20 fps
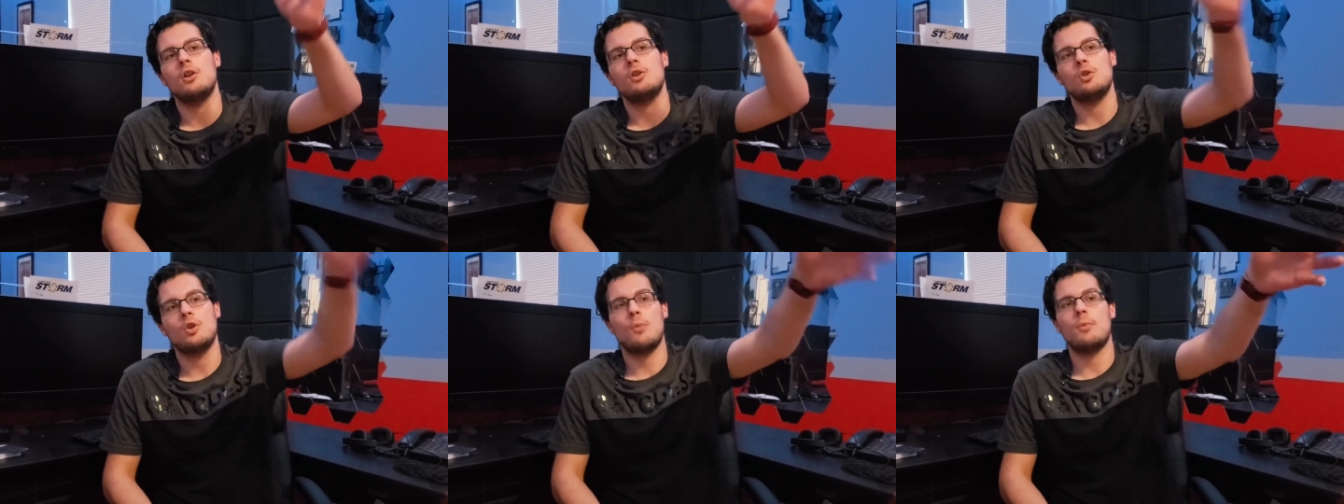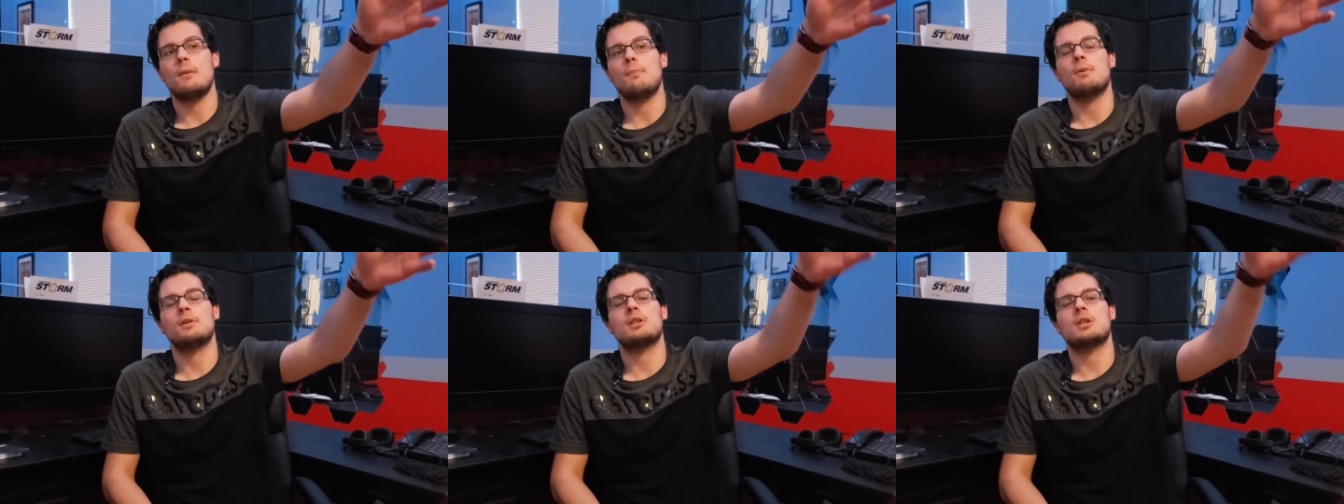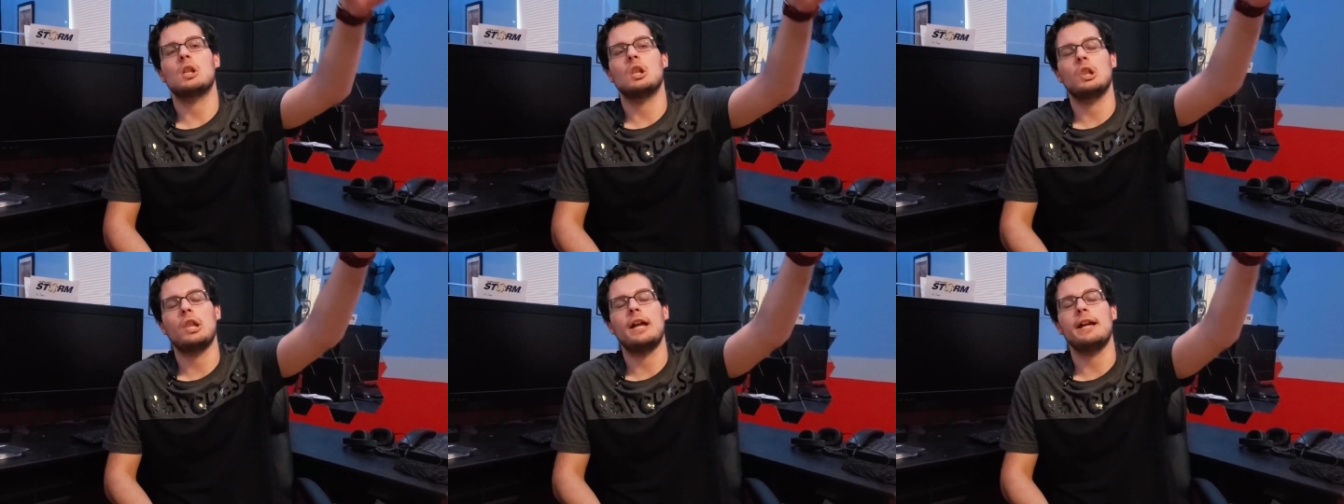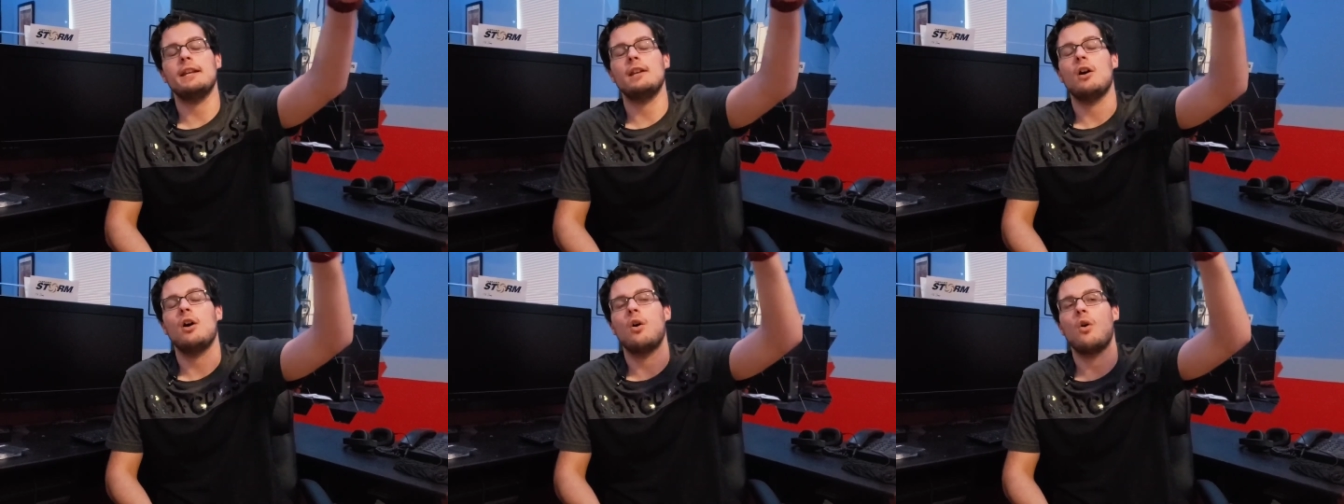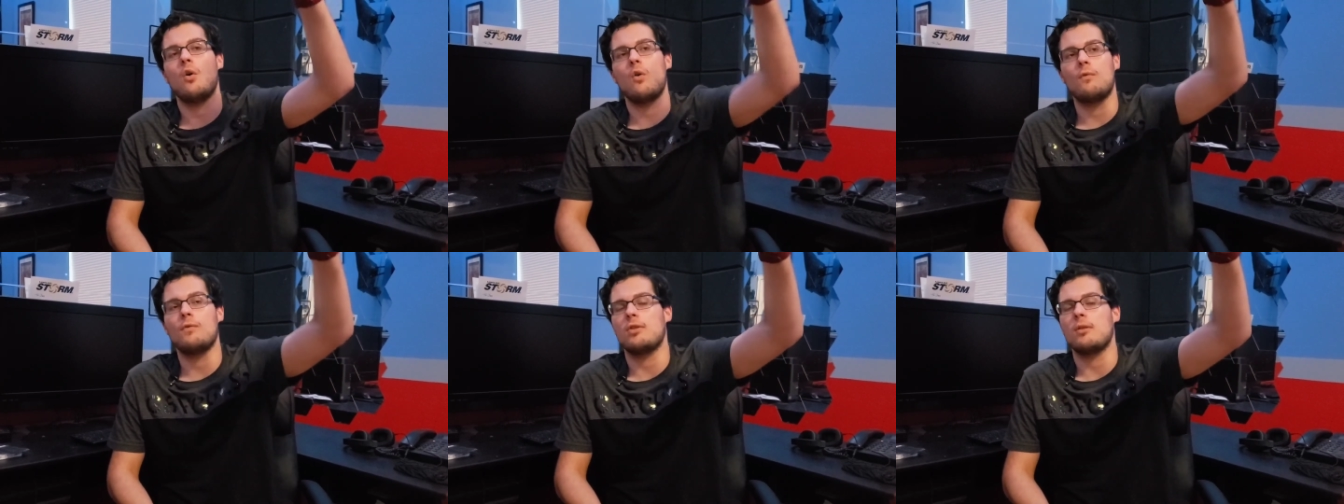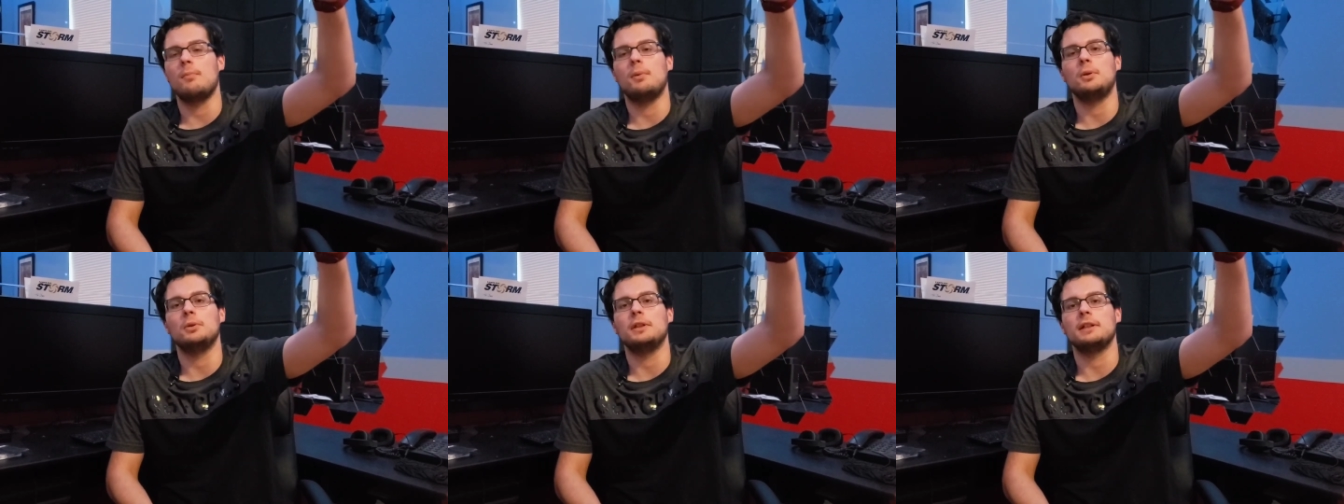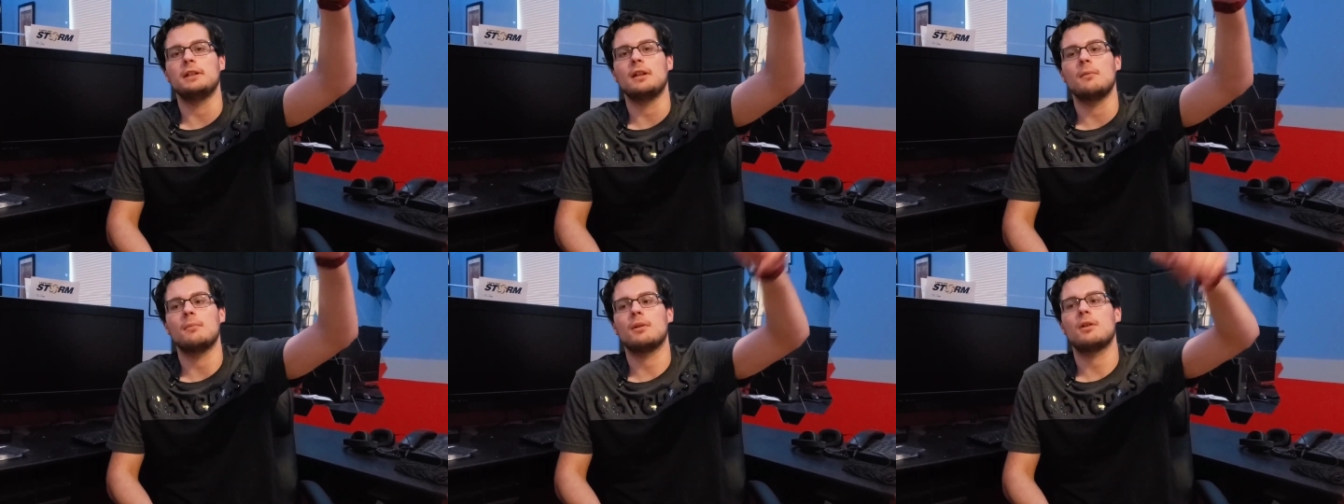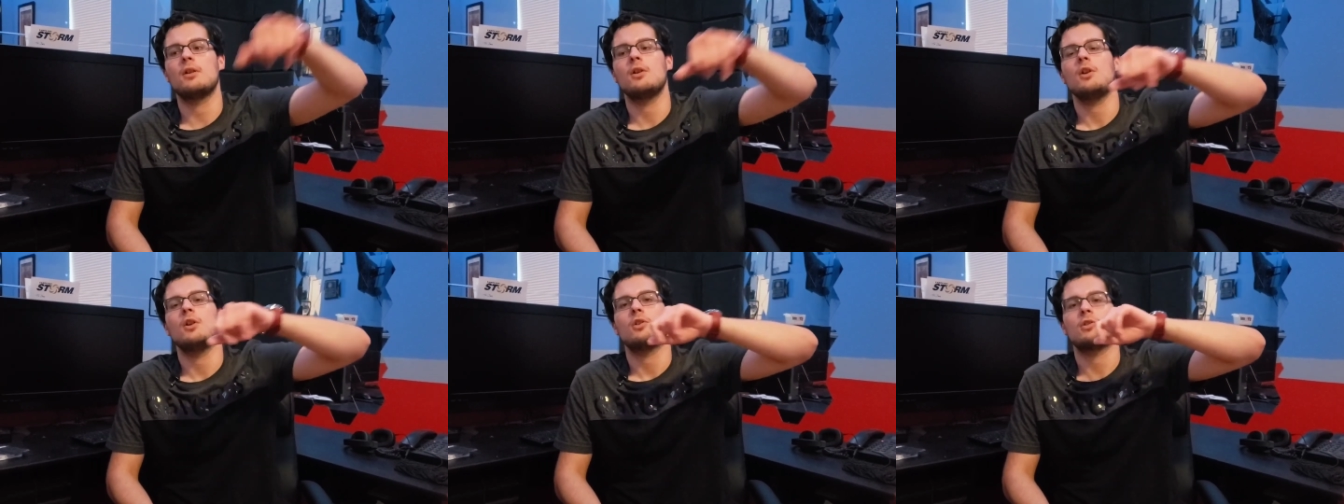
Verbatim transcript: nobody puts the light over the building number.